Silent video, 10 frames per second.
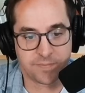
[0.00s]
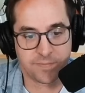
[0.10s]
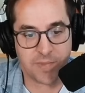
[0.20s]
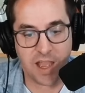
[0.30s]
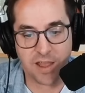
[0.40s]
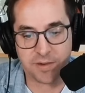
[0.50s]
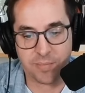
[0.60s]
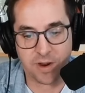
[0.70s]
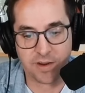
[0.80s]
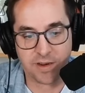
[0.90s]
Uh,
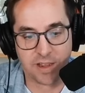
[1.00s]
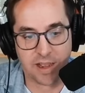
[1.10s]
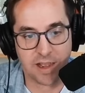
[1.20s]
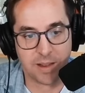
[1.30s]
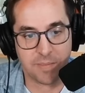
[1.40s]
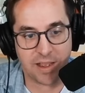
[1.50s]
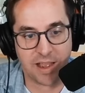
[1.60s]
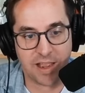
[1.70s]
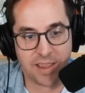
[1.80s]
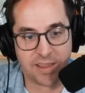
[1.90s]
Departed, um,
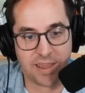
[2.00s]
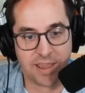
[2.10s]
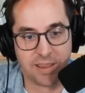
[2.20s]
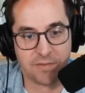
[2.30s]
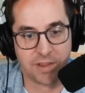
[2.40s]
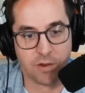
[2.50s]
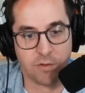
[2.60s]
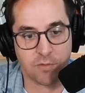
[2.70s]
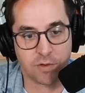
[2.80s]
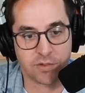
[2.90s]
I gave an
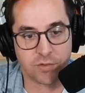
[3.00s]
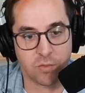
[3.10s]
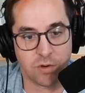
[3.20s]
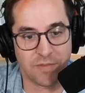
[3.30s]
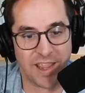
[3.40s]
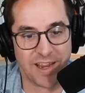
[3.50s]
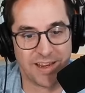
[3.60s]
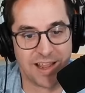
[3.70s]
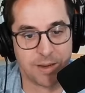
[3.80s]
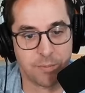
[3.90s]
overall score of eighty
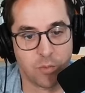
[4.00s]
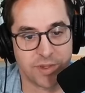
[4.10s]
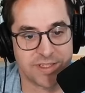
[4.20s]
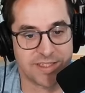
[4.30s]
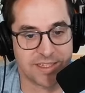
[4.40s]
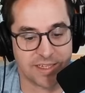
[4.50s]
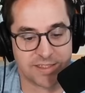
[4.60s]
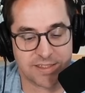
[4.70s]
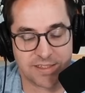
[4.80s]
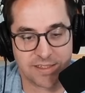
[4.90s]
nine point six.